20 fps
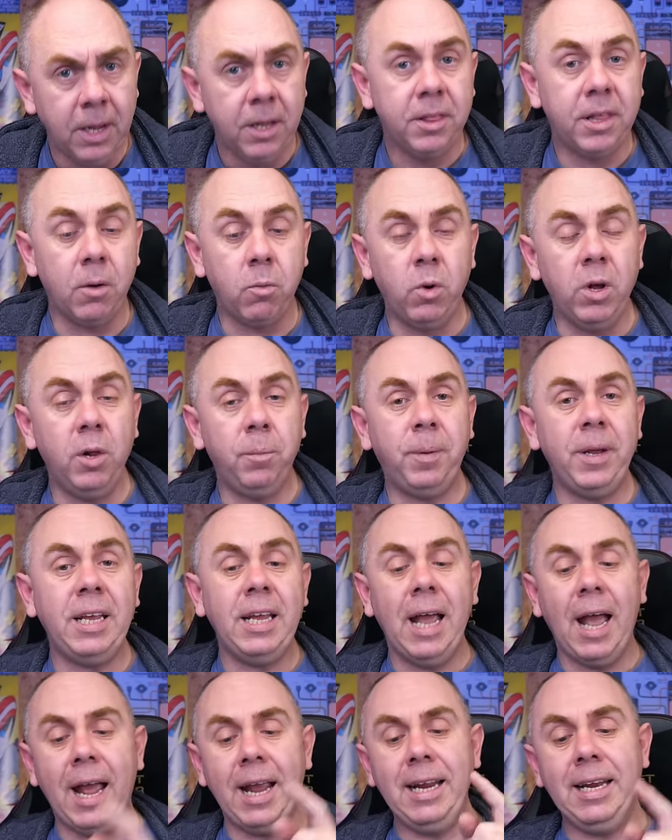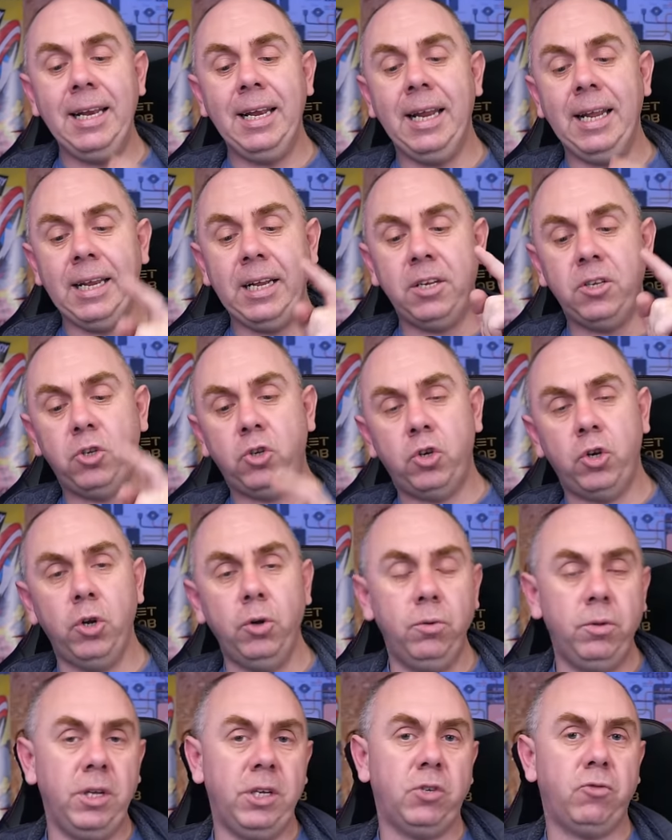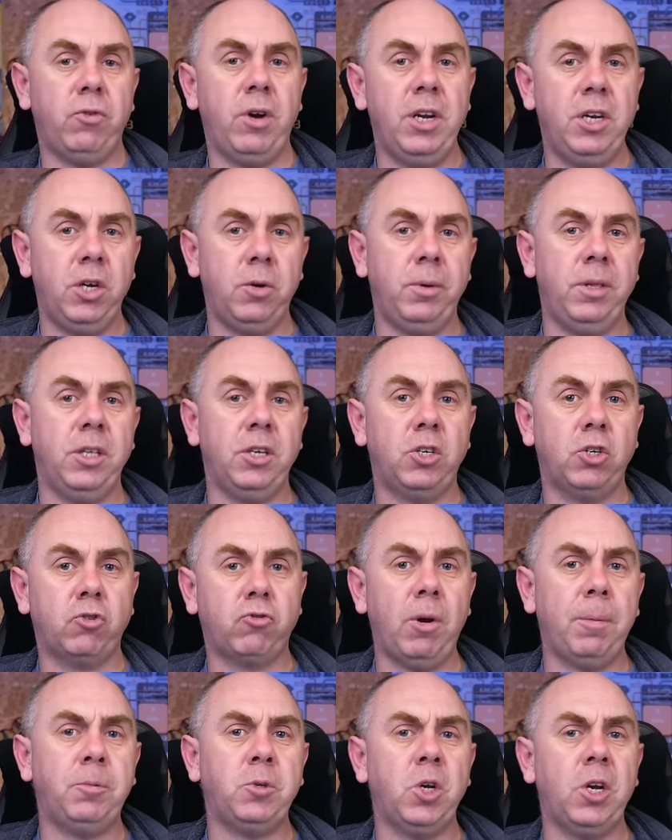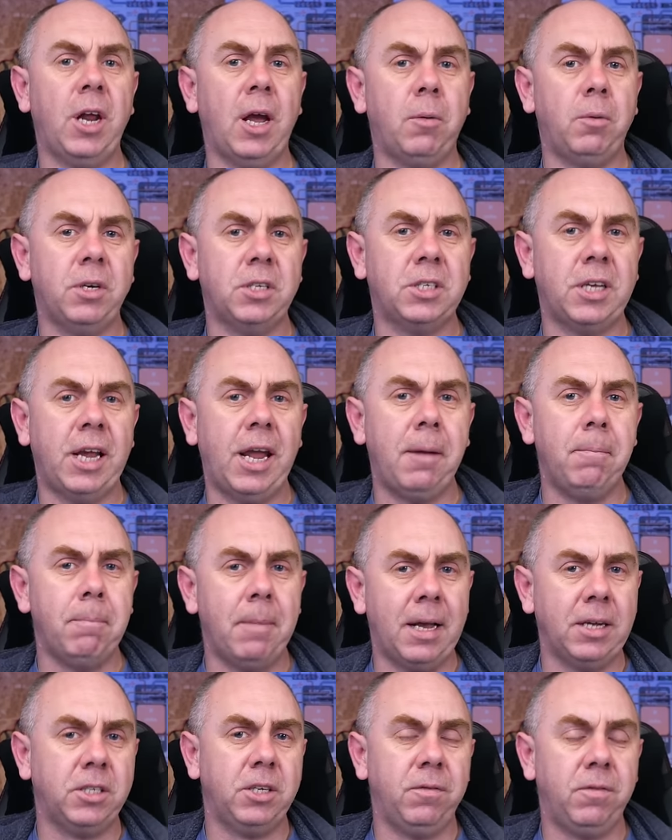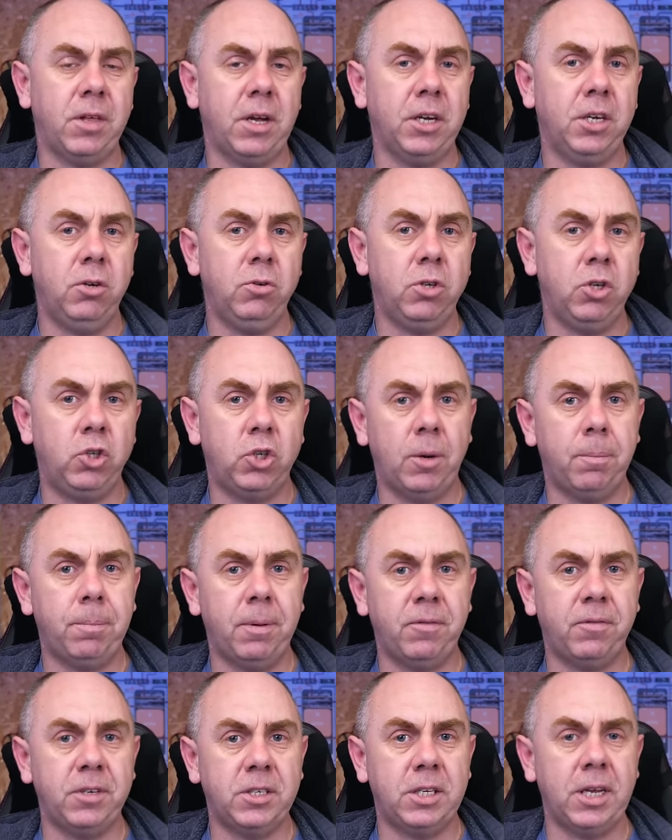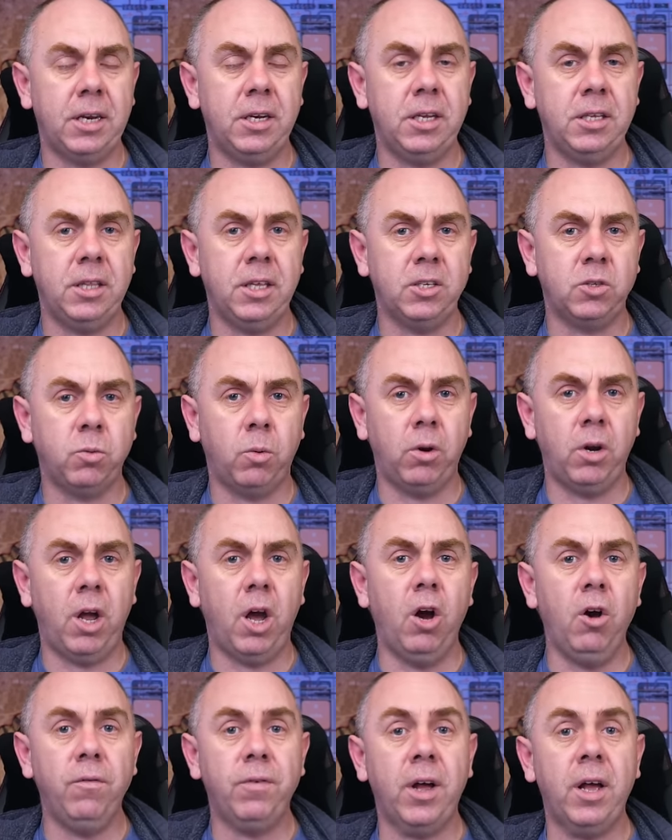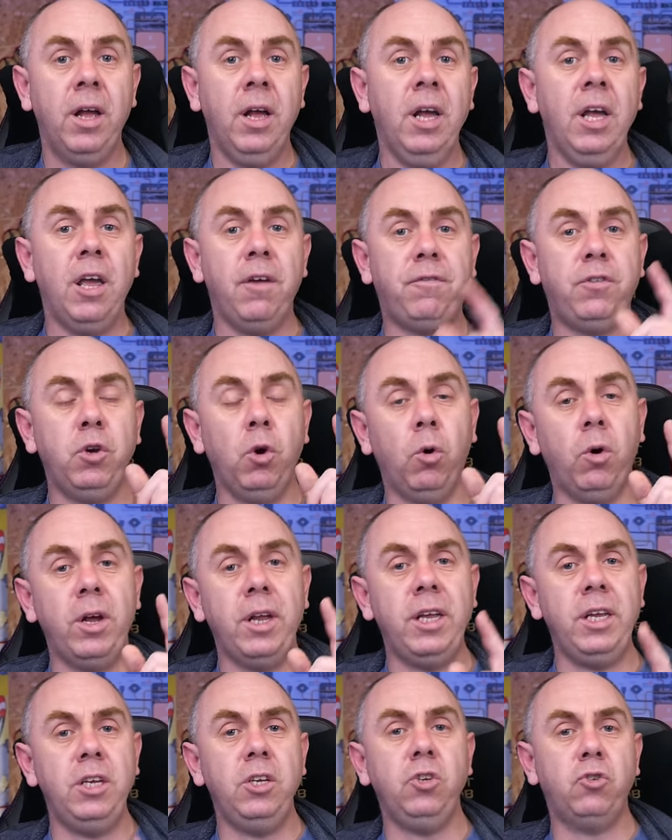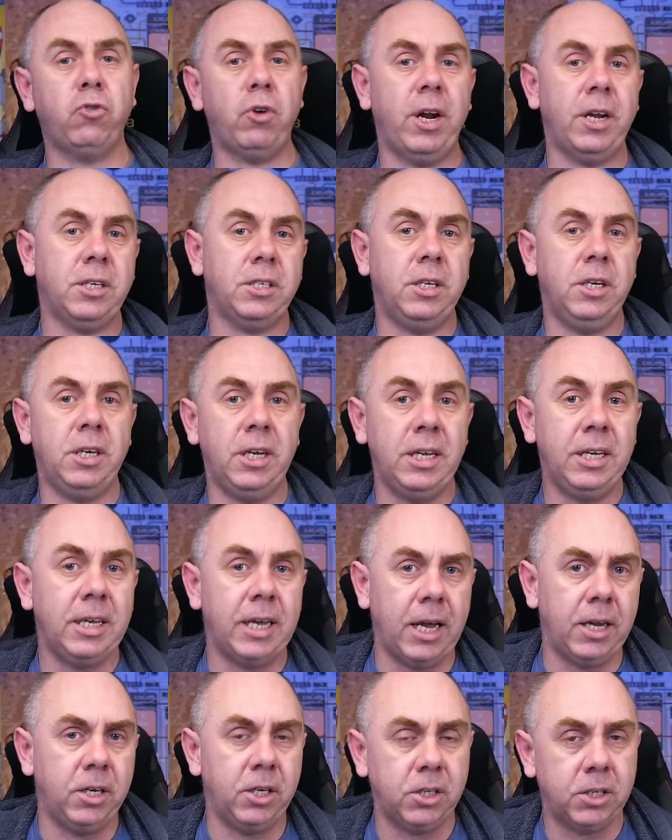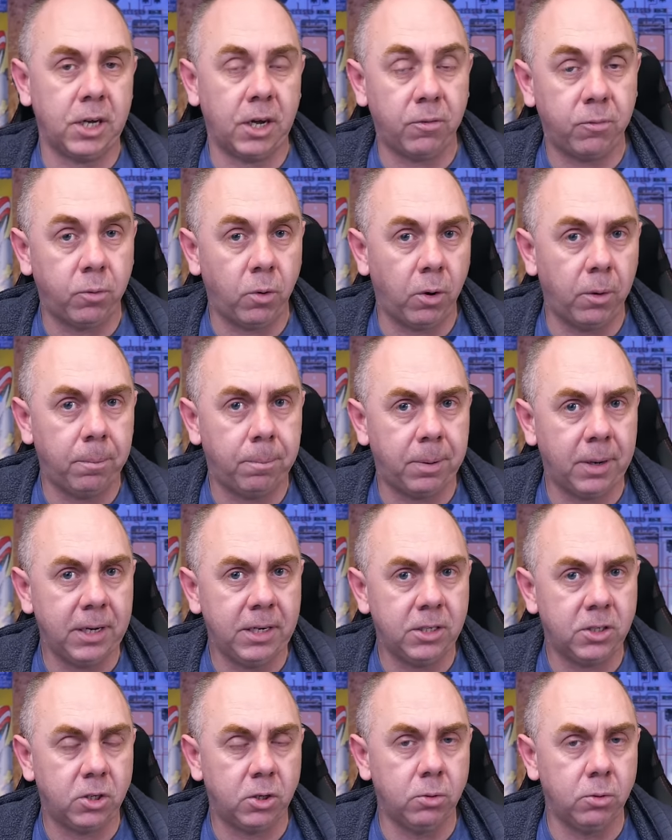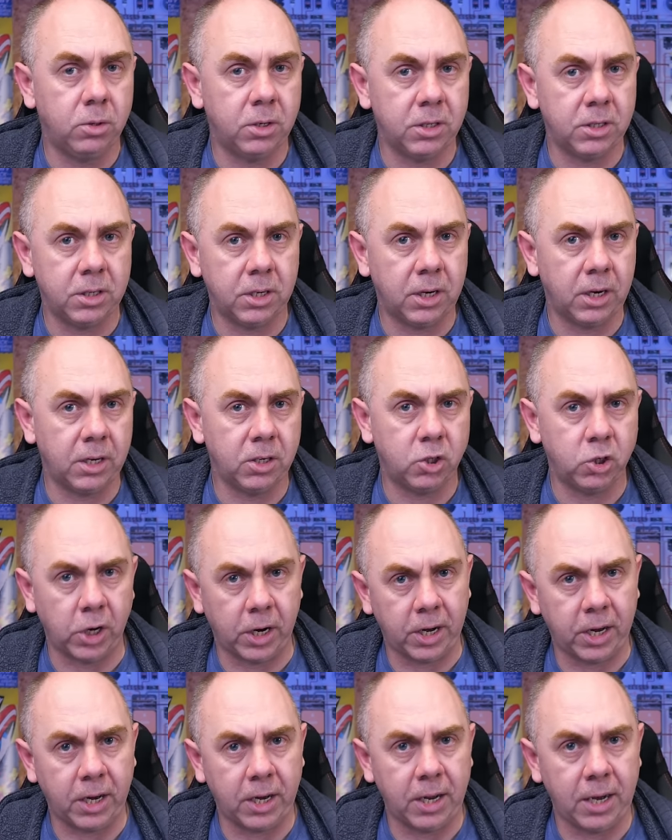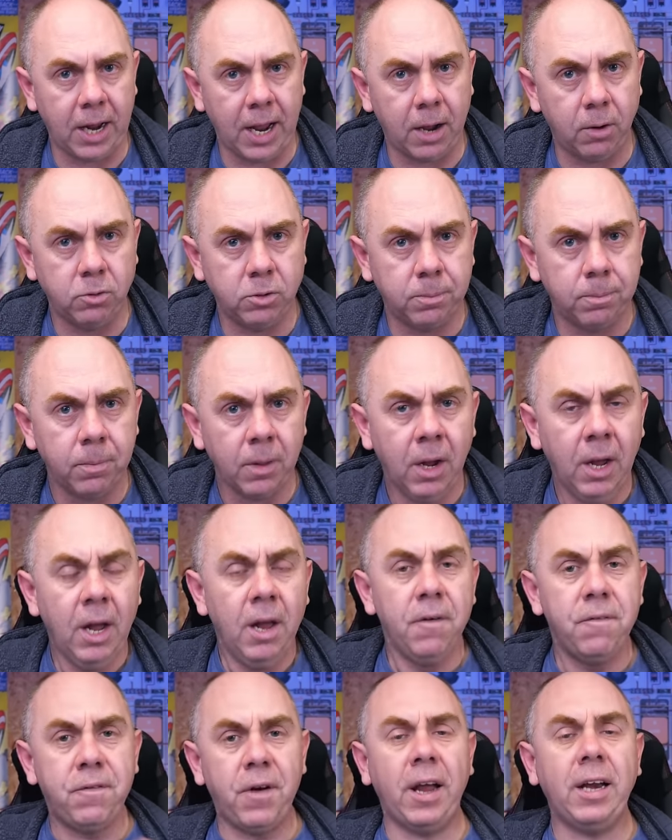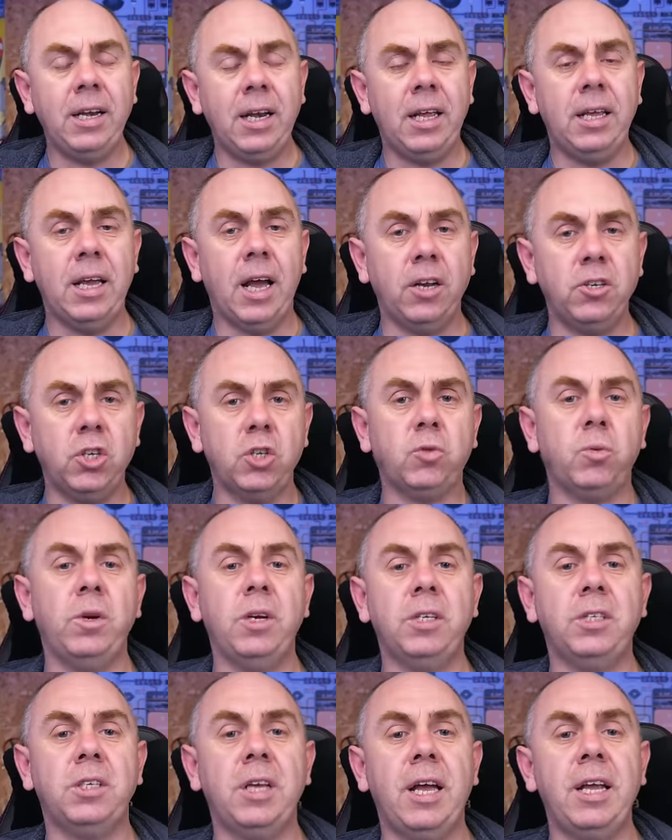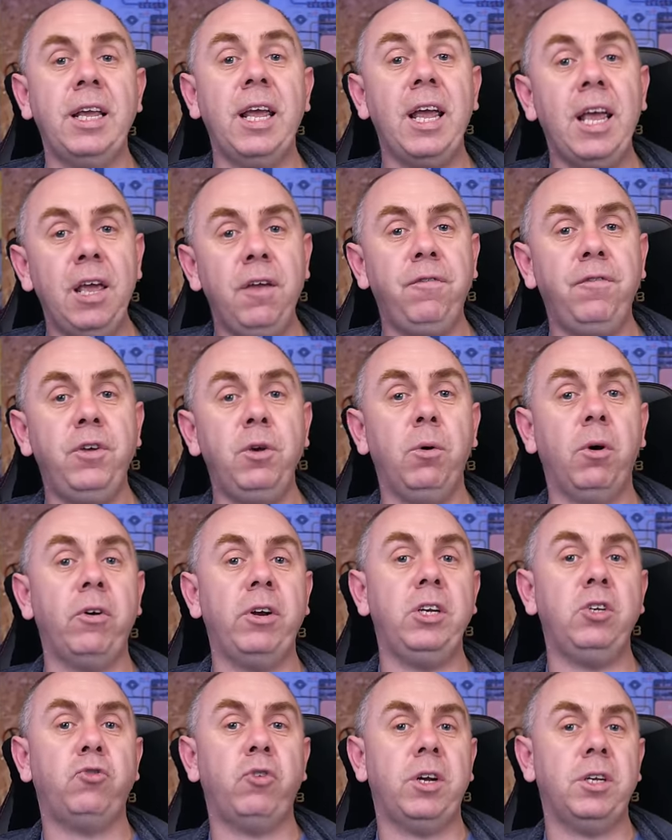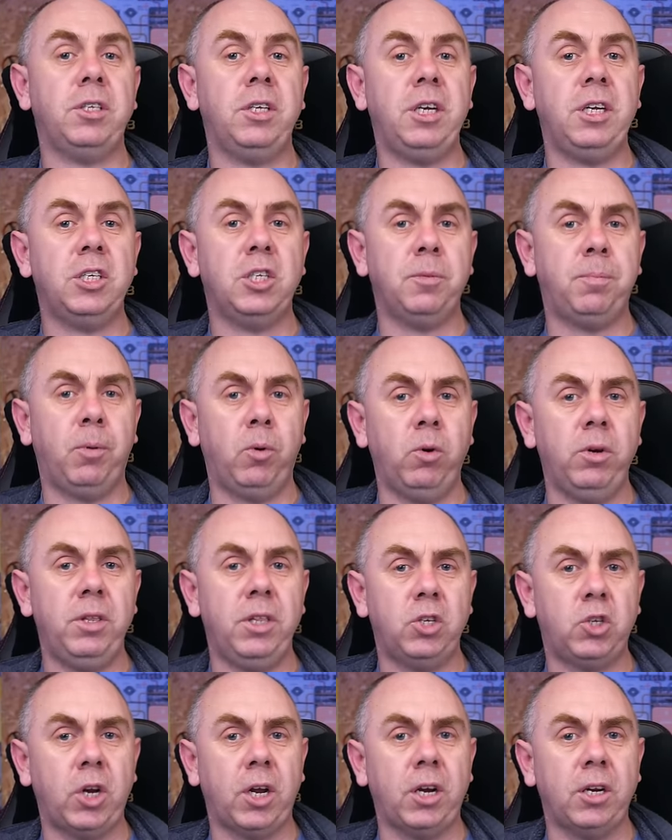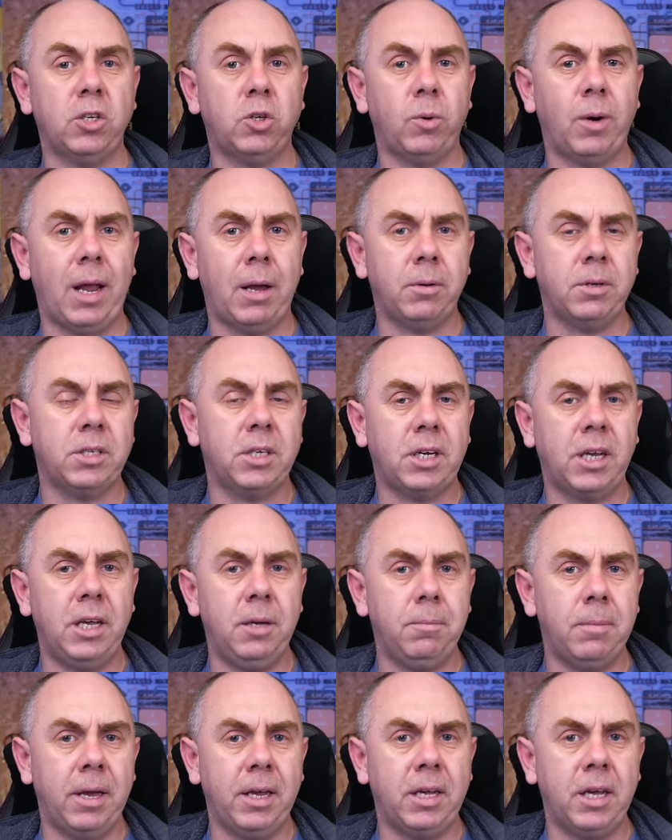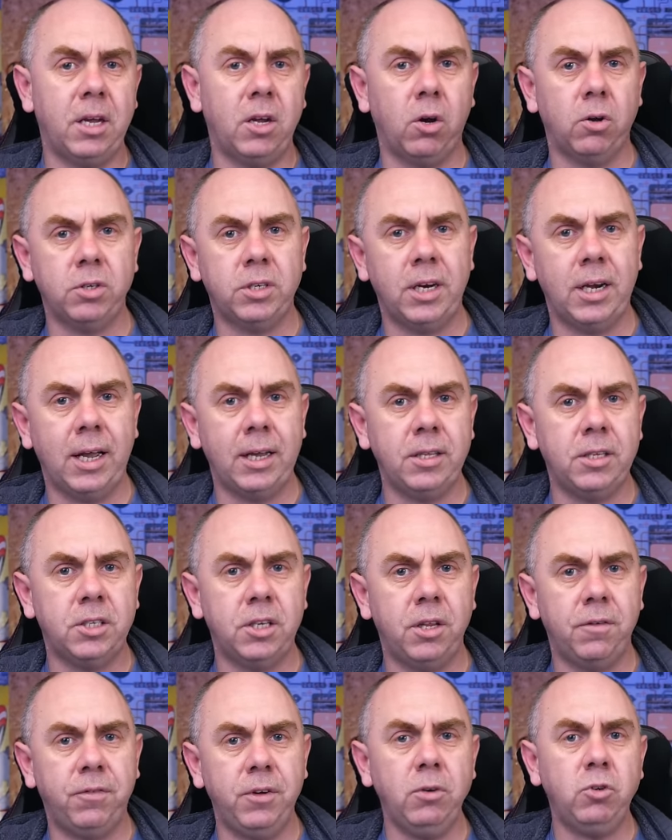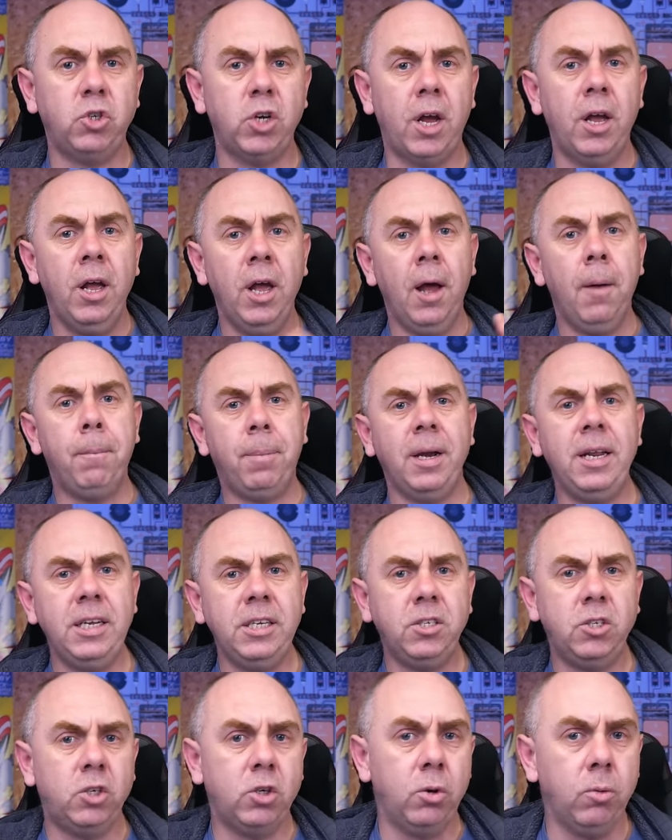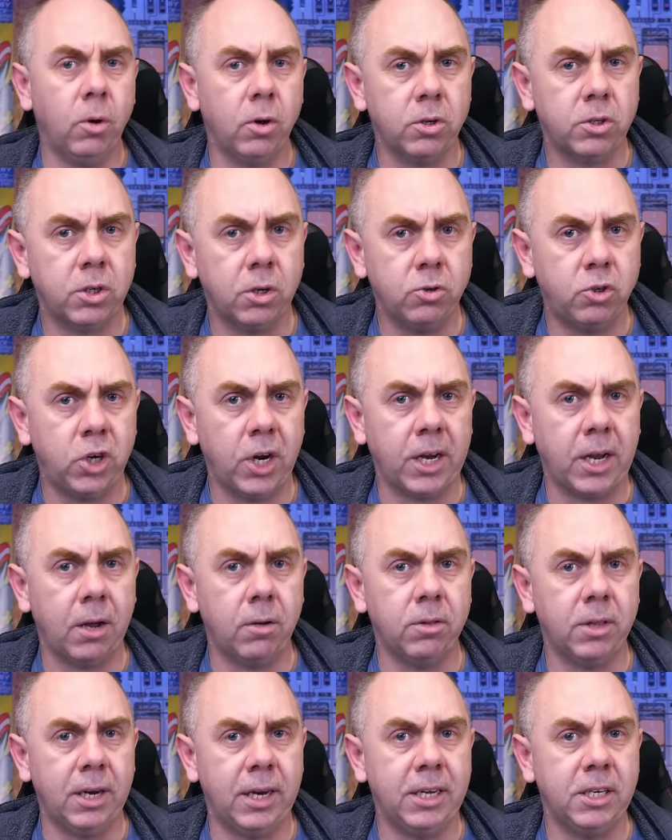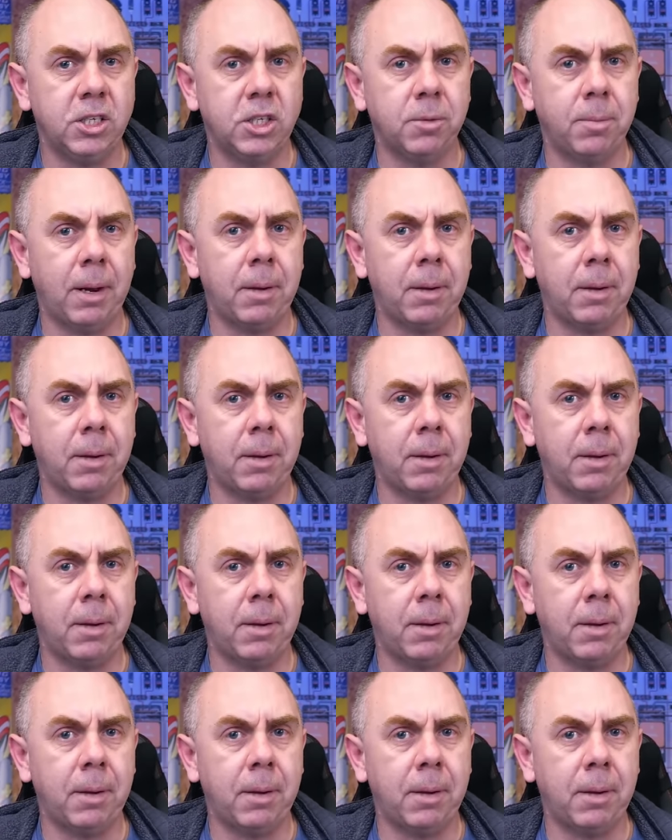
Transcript: There will be a link to this radio in the description. I want to say a massive thank you to Jumper for sending this one over. If you're interested in getting yourself one, please do consider checking it out. Finally, I just want to say, if you are interested in supporting the channel to allow us to keep making content like this in the future, please do also check out the links to